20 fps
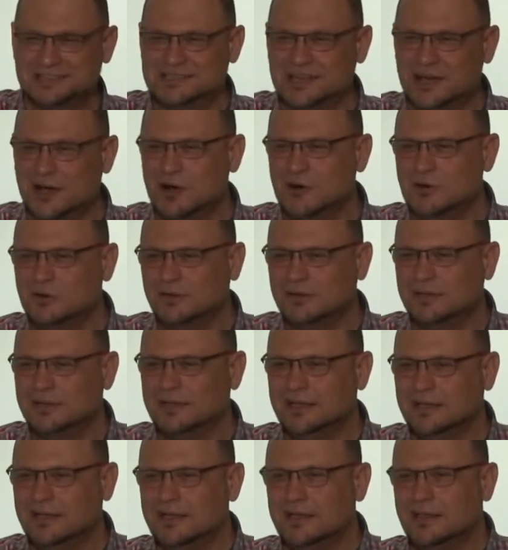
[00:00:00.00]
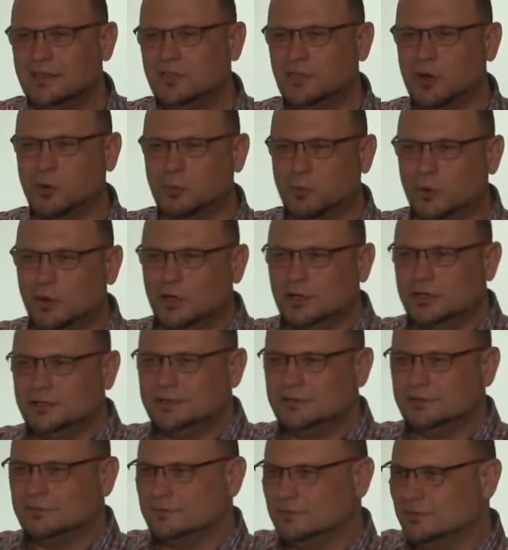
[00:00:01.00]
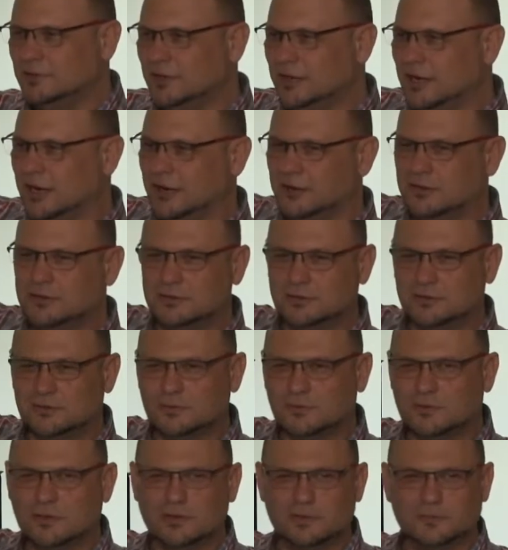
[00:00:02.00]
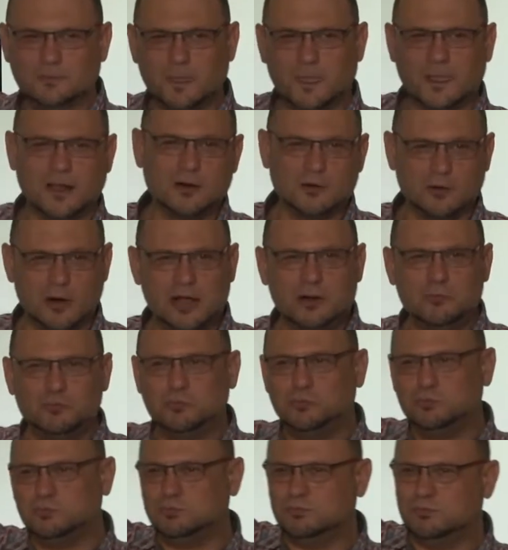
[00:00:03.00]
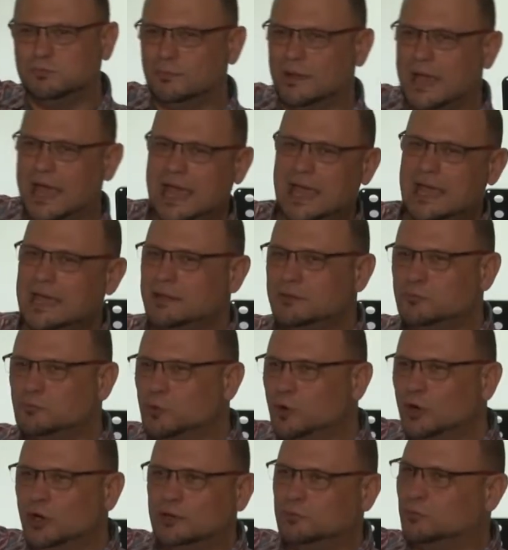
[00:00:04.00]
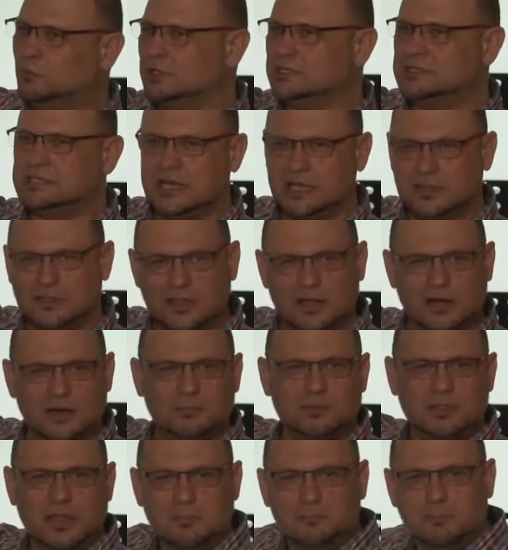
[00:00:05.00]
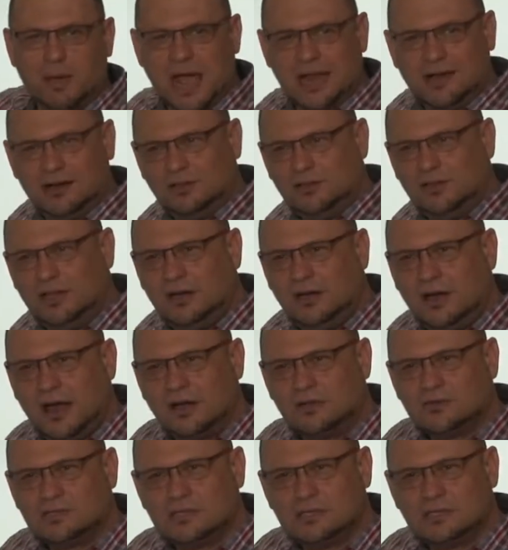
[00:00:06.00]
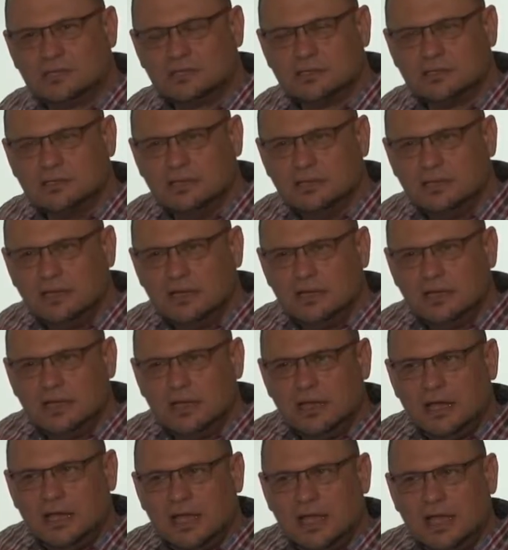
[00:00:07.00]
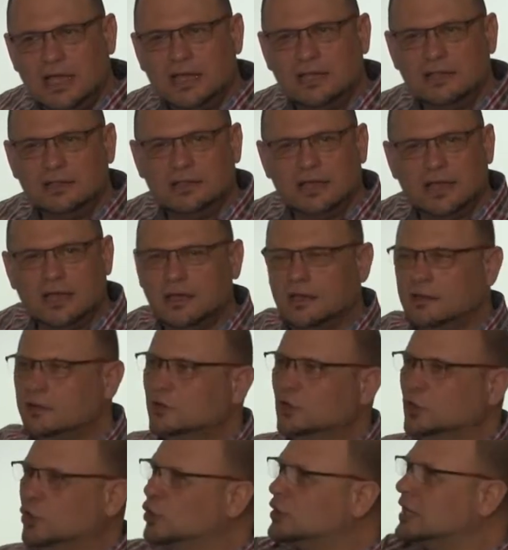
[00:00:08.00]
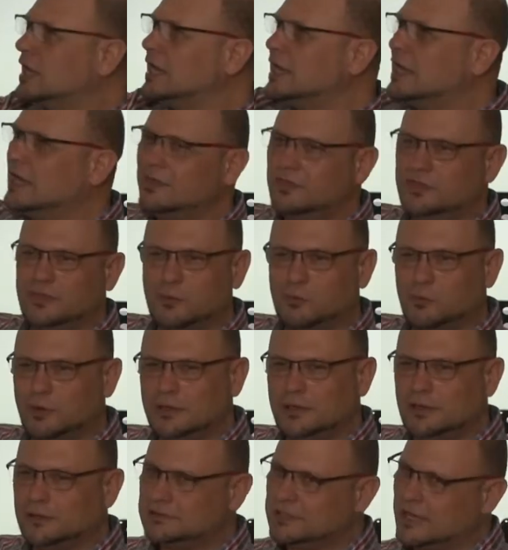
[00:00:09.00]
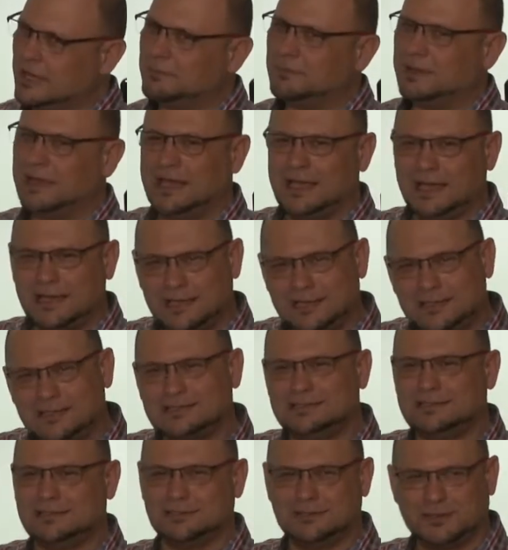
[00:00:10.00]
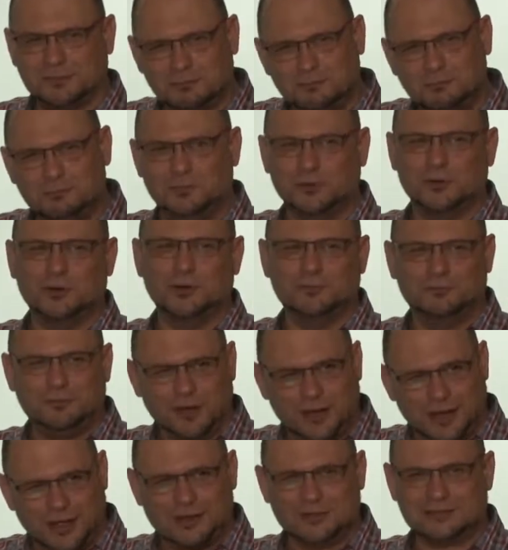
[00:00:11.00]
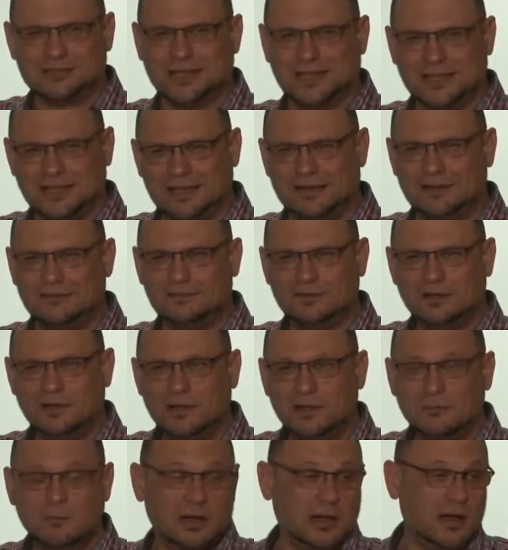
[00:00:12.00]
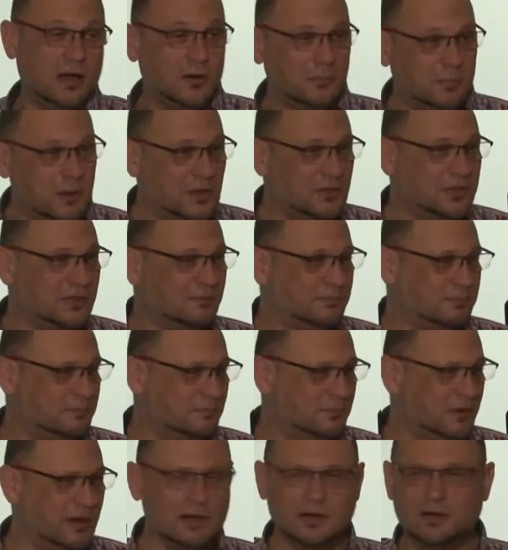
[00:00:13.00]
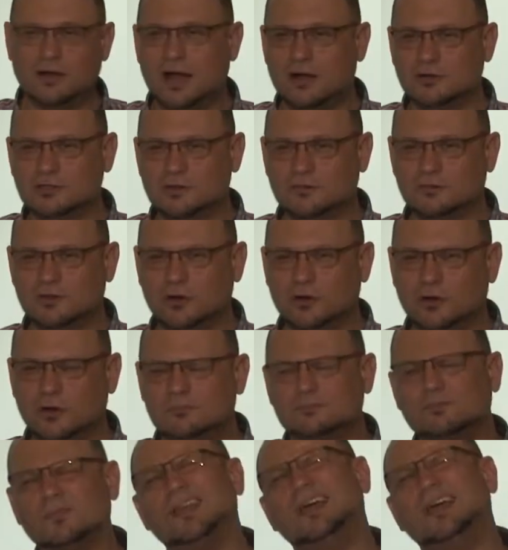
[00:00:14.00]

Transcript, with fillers: so the wood you know, Grape A wood was in there. They paneled their houses, and they looking at the wood. I was like, man, this is a beautiful house I have. How about the uh, house of the Lord?